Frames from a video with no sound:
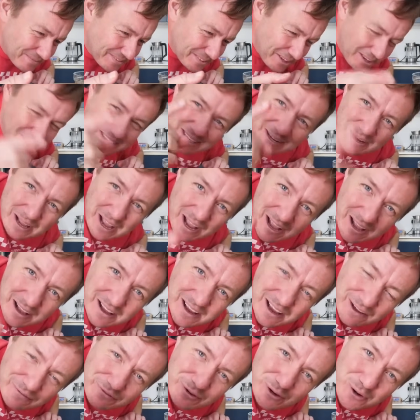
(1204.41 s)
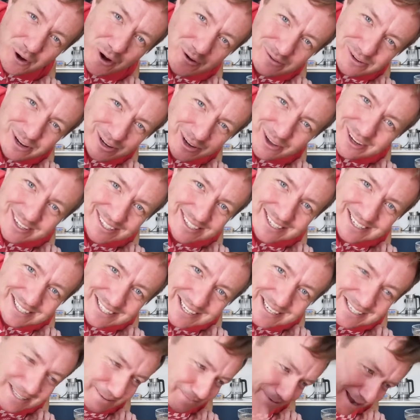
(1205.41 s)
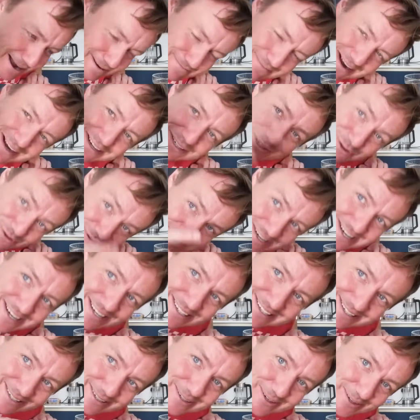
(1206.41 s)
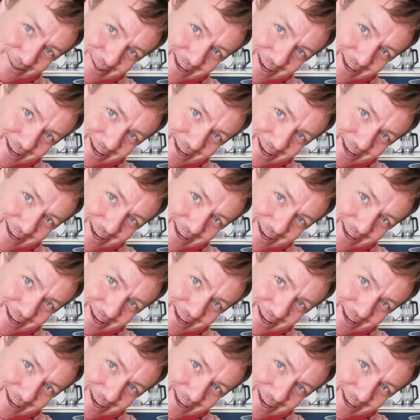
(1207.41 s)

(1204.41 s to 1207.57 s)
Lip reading: Like, if you own the license into Batman, you need to do